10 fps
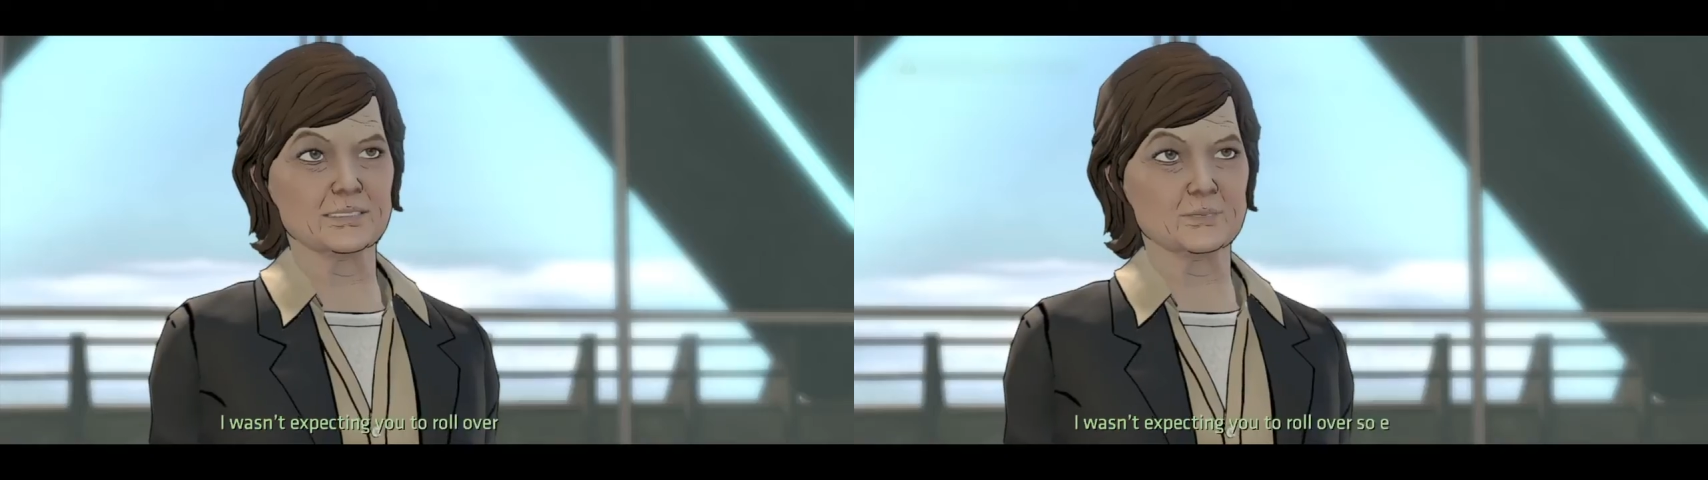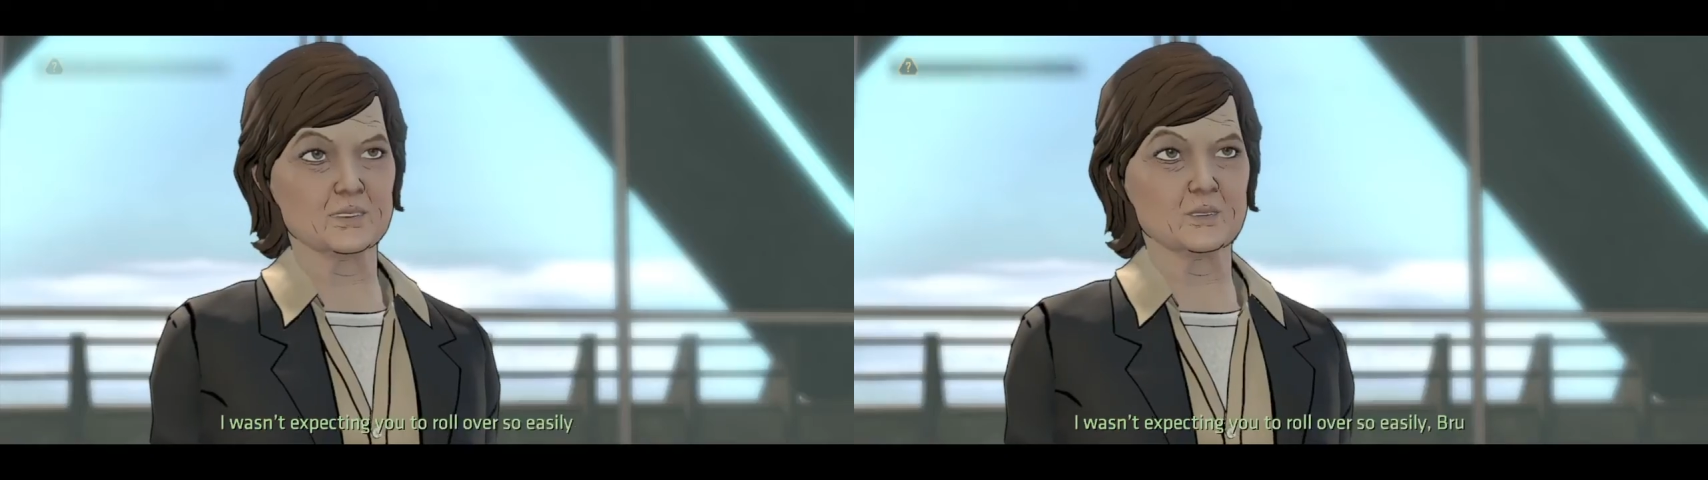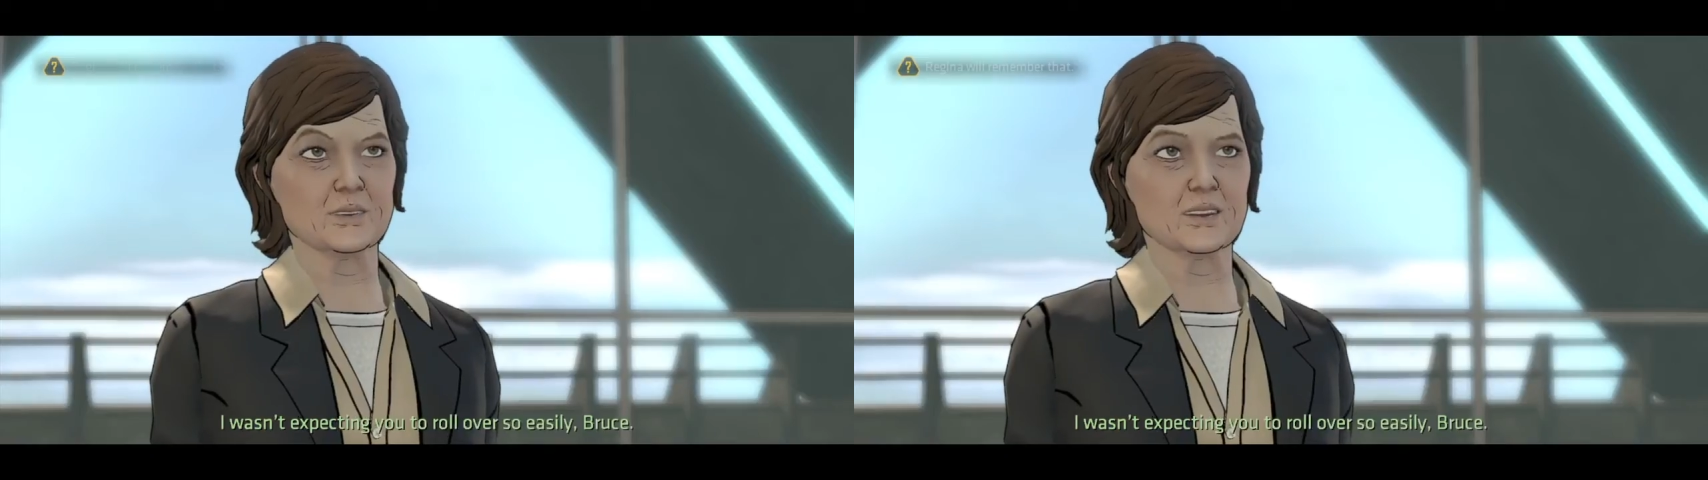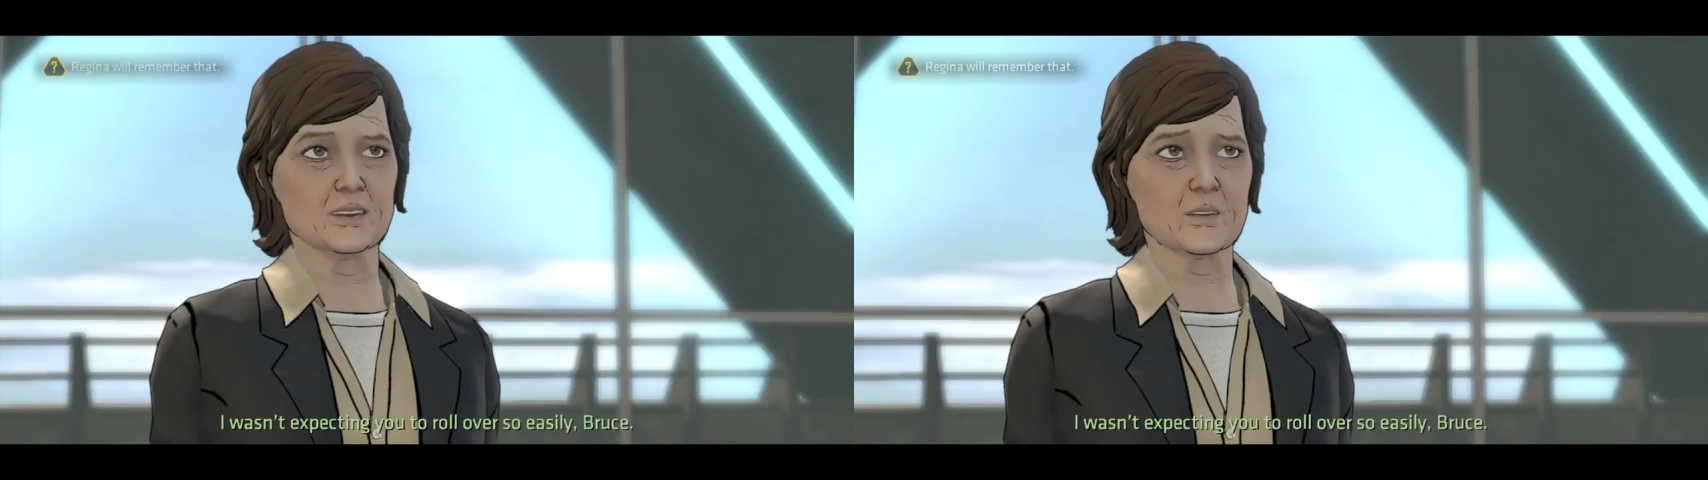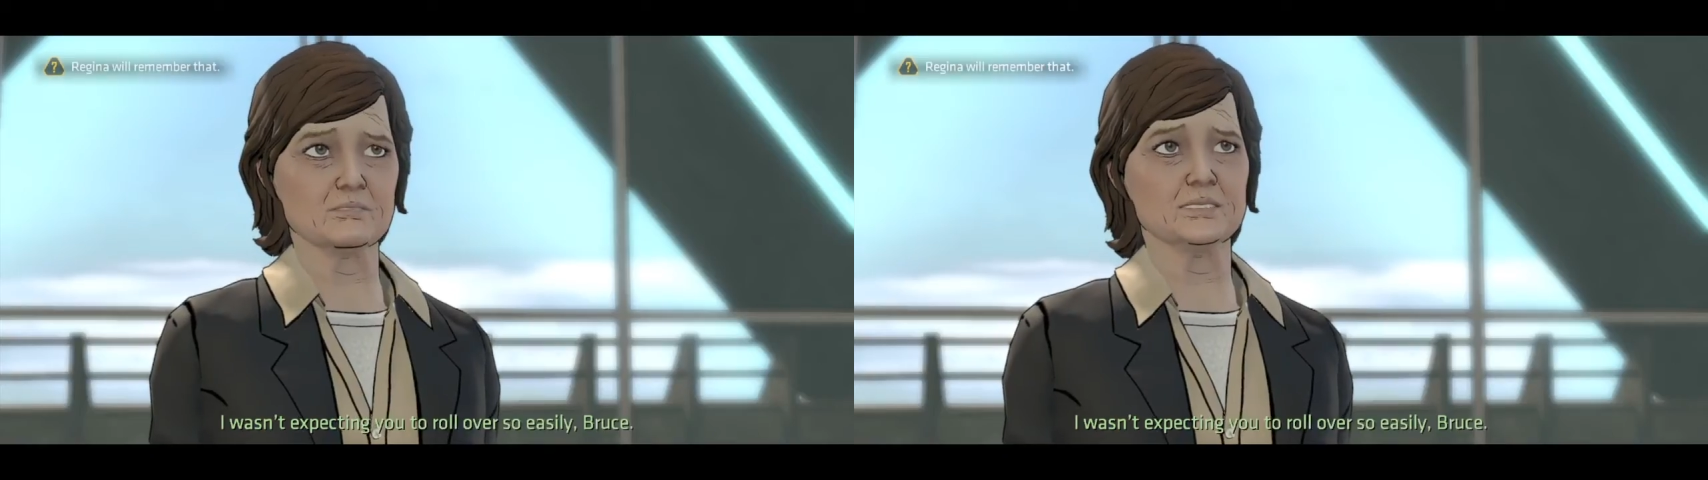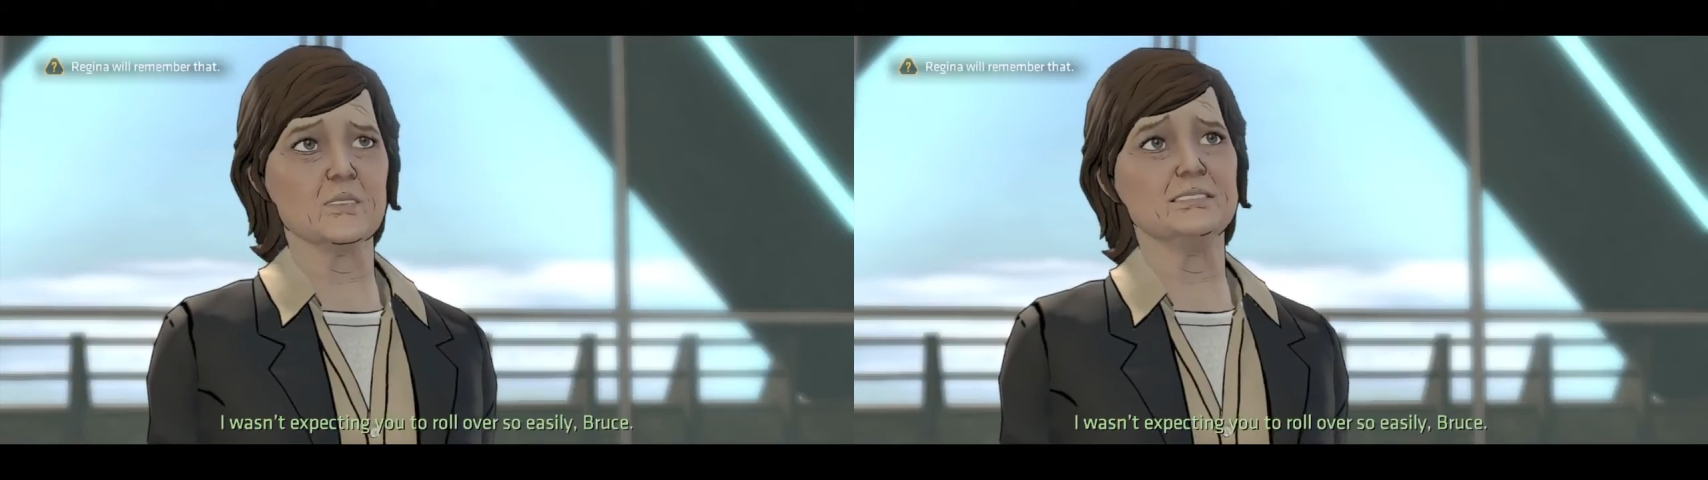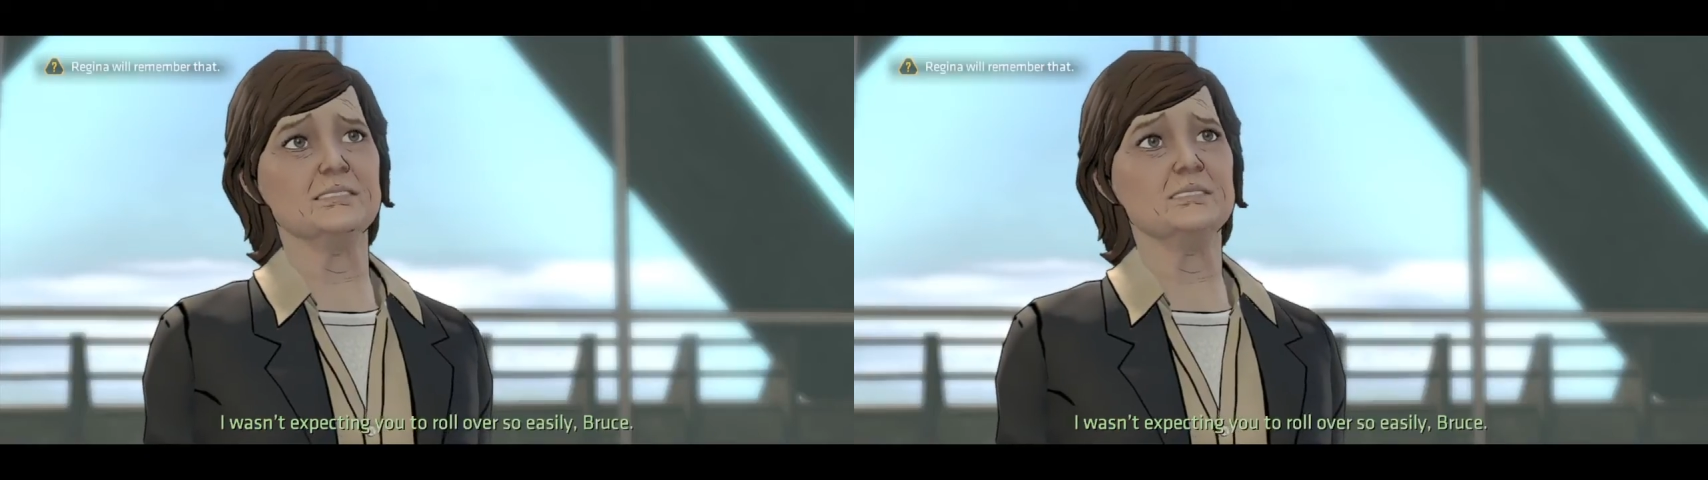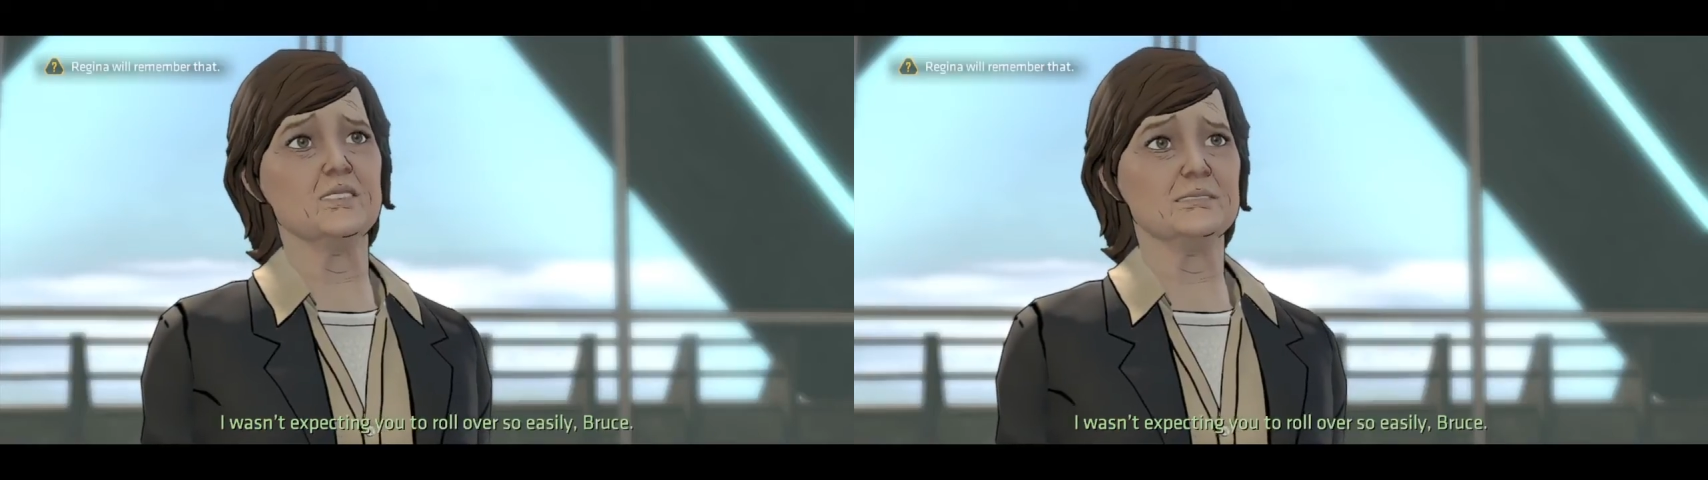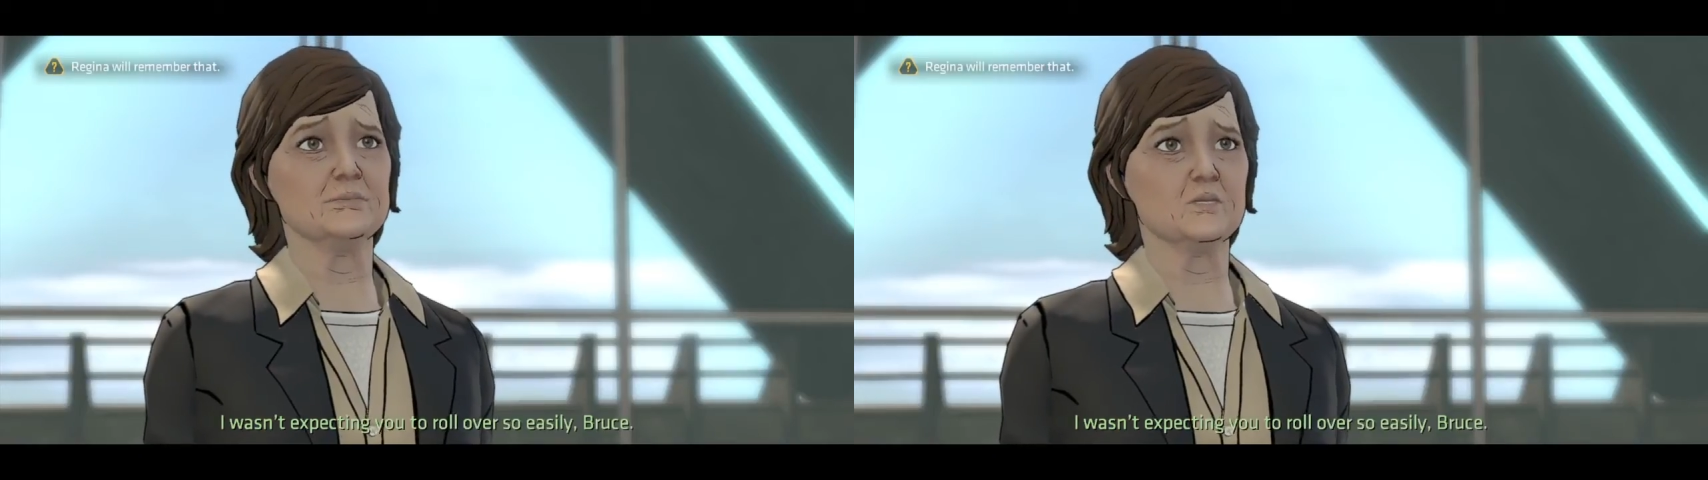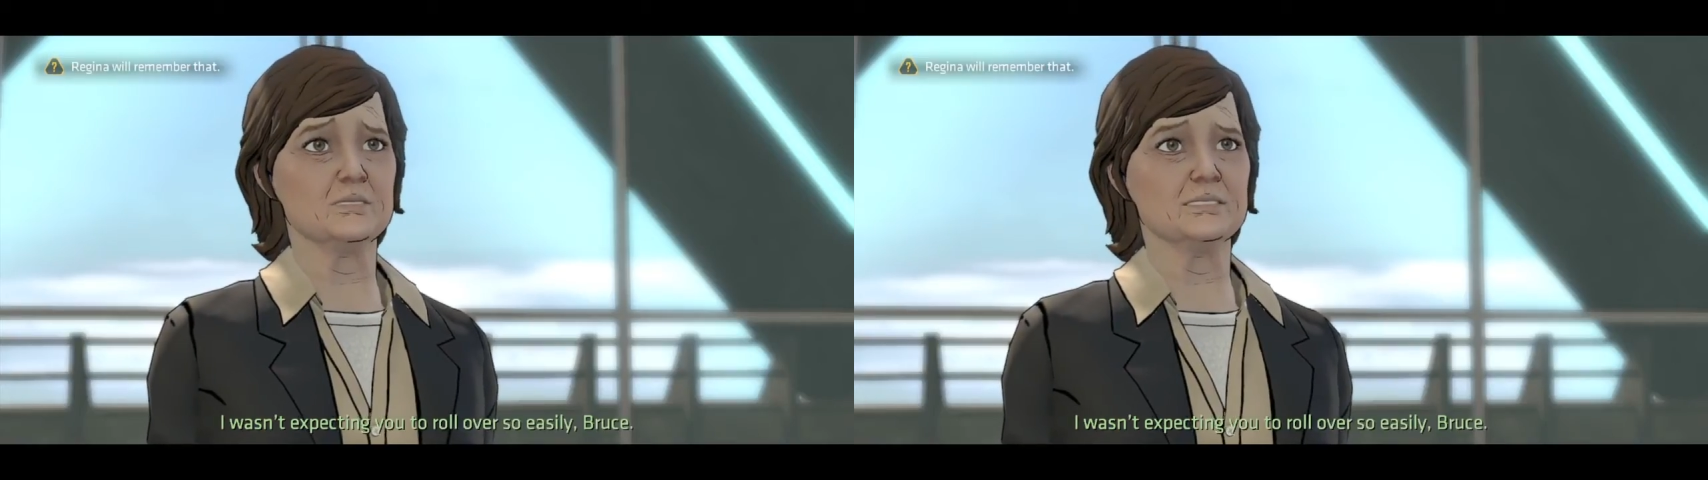you to roll over so easily,
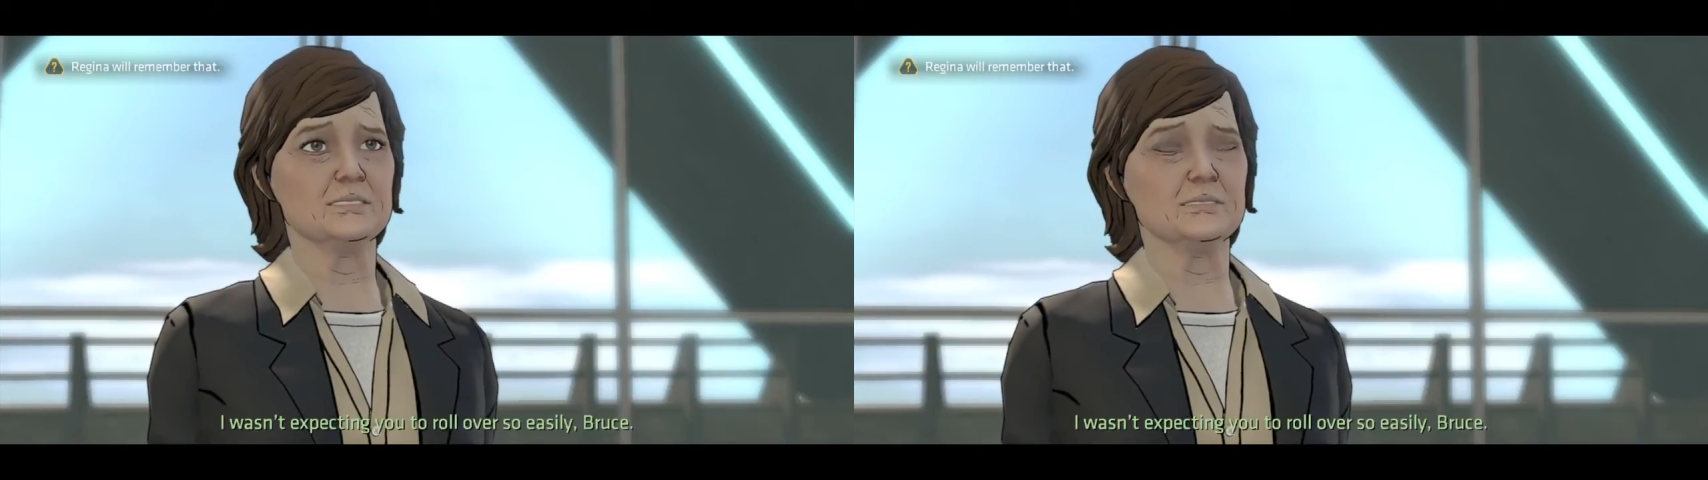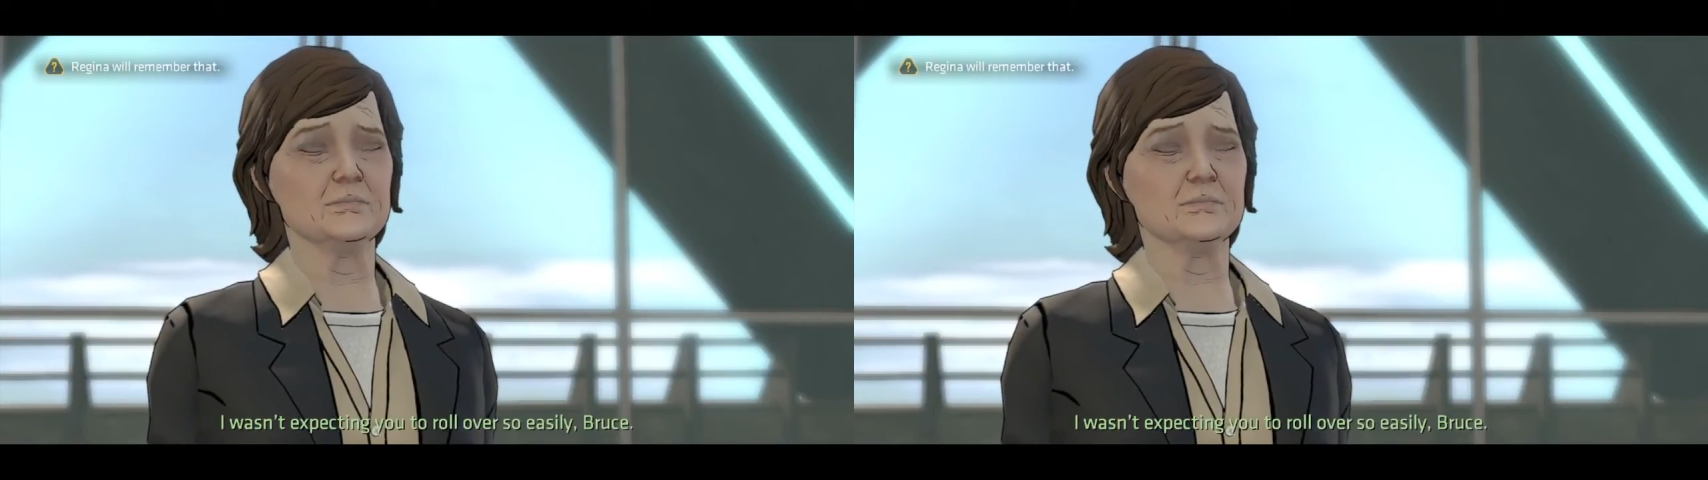Bruce.